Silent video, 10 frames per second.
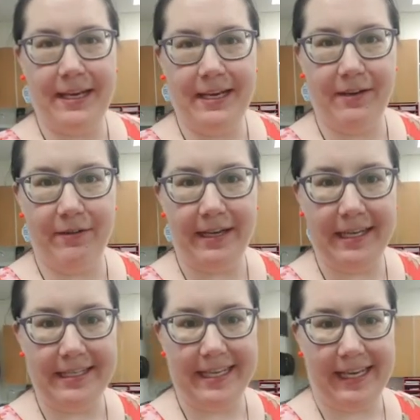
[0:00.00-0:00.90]
getting
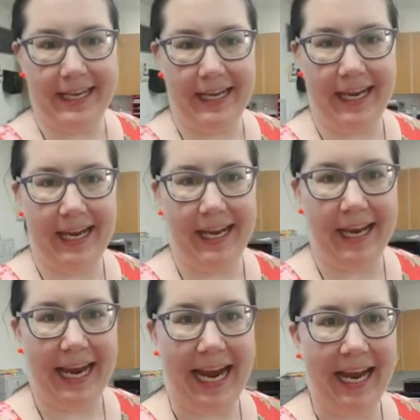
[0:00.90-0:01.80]
ready to head
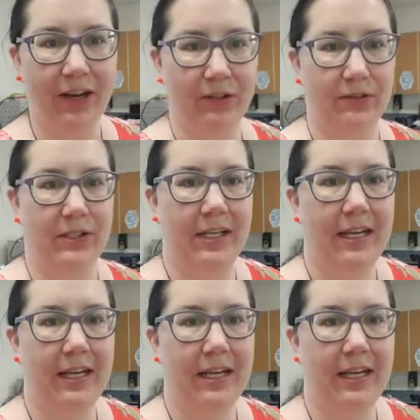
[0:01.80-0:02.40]
out.